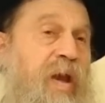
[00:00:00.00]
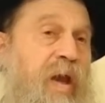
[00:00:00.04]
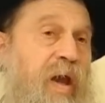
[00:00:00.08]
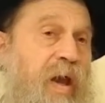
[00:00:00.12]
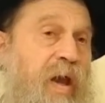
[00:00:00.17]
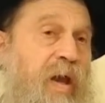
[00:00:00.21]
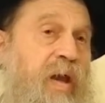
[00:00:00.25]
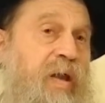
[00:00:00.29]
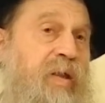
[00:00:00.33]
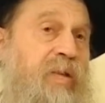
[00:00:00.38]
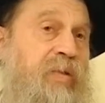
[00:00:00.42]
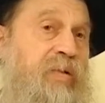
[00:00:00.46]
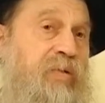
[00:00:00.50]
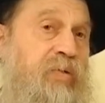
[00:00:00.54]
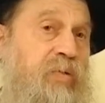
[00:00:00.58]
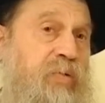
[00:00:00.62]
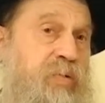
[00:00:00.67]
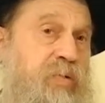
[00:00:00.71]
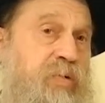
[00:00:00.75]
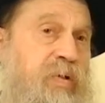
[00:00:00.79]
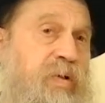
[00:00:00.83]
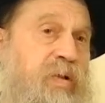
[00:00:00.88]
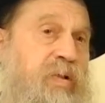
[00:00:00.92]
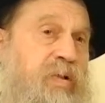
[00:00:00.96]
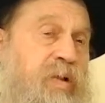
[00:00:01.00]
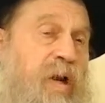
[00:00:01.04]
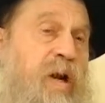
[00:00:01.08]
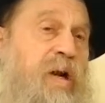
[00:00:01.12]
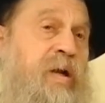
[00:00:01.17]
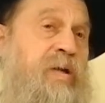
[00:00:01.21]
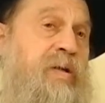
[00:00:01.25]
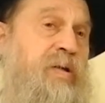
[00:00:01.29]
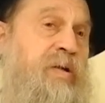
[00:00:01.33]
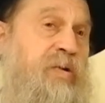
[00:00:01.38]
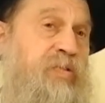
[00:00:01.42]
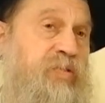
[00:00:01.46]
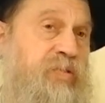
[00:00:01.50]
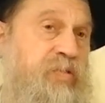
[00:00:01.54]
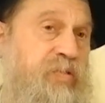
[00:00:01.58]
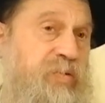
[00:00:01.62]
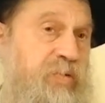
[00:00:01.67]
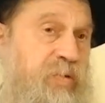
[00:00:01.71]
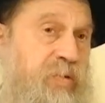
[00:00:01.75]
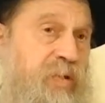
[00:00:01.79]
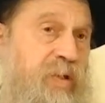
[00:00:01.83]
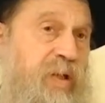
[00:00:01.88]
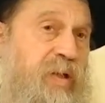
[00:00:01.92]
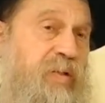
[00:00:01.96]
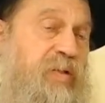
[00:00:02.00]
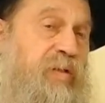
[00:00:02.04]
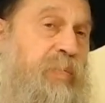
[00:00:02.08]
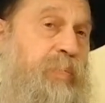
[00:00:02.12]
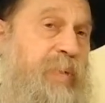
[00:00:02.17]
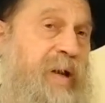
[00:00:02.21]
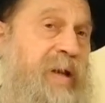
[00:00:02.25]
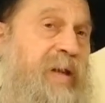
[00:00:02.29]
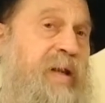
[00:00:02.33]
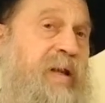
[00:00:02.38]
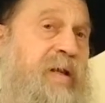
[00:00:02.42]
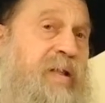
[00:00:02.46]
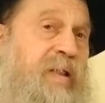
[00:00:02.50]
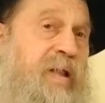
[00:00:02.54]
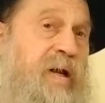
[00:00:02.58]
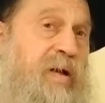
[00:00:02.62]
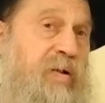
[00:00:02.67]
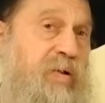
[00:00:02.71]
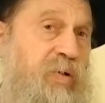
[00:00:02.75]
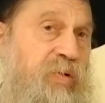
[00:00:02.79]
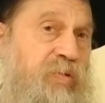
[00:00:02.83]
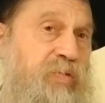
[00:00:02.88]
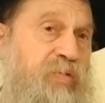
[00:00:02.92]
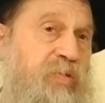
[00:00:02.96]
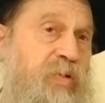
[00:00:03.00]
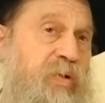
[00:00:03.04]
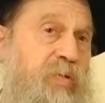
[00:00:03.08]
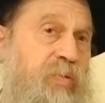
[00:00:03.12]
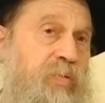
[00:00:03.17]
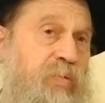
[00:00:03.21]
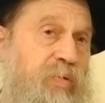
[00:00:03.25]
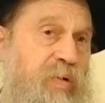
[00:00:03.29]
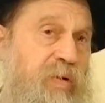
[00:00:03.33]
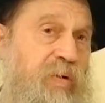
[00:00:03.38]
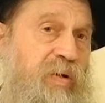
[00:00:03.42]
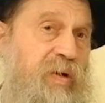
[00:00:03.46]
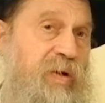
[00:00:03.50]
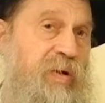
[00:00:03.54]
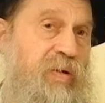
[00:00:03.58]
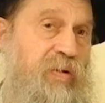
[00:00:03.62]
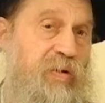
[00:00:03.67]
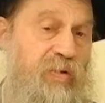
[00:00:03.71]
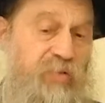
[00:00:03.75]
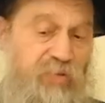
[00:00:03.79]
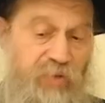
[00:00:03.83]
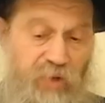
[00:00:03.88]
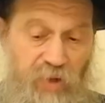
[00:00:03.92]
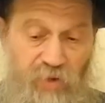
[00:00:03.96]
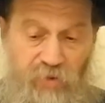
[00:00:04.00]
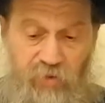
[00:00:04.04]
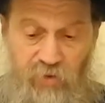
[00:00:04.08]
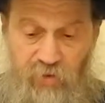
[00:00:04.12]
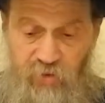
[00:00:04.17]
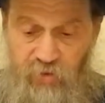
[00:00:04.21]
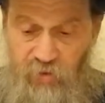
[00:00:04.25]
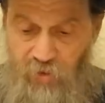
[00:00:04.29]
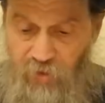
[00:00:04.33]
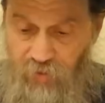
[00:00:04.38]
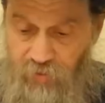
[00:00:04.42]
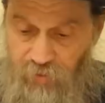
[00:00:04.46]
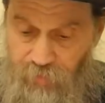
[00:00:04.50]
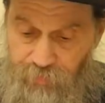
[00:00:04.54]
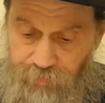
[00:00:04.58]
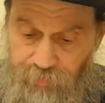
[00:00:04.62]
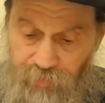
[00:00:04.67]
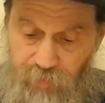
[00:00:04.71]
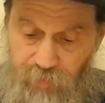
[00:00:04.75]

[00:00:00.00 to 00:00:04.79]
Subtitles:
and due to the darkness that the body clock also senses it.